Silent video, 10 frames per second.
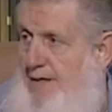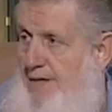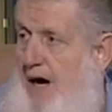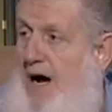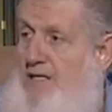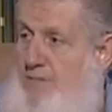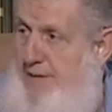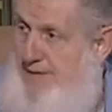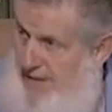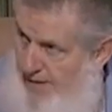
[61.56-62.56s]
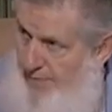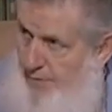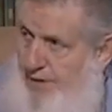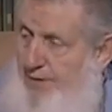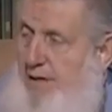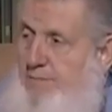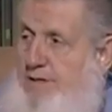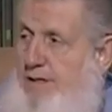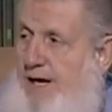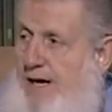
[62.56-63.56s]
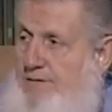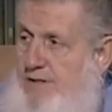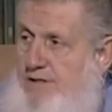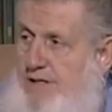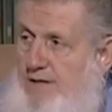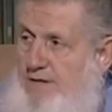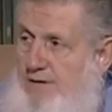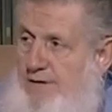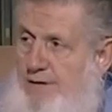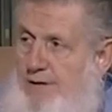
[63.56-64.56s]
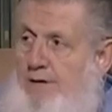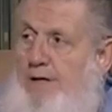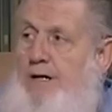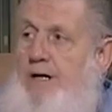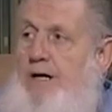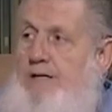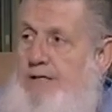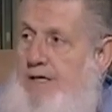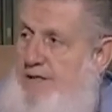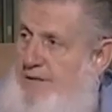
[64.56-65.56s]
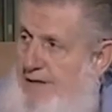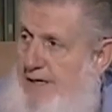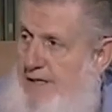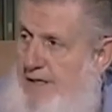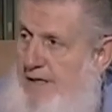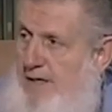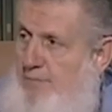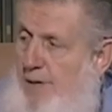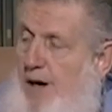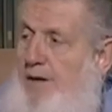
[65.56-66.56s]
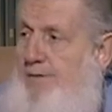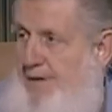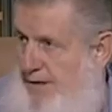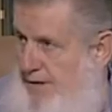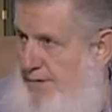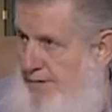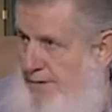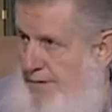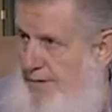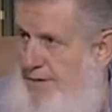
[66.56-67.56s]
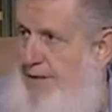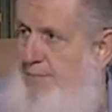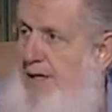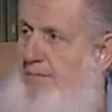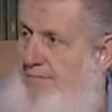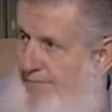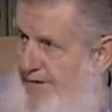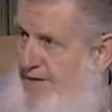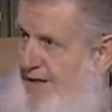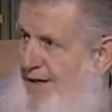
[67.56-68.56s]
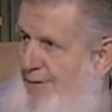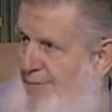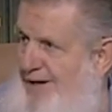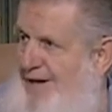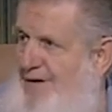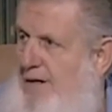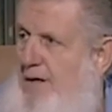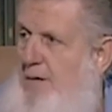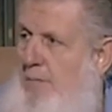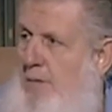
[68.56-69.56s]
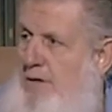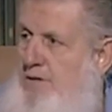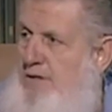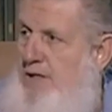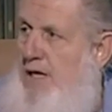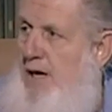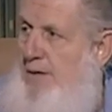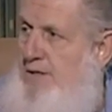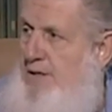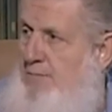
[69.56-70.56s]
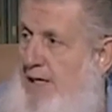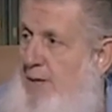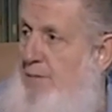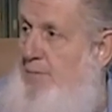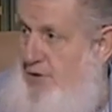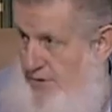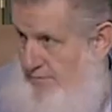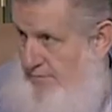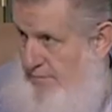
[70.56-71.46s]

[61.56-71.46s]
the hospice keeper, the one who comes to the house and checks on her, you know, said, "Is there anything bothering you?" She meant physically or whatever. My mother said, "Yeah, my son became a Muslim."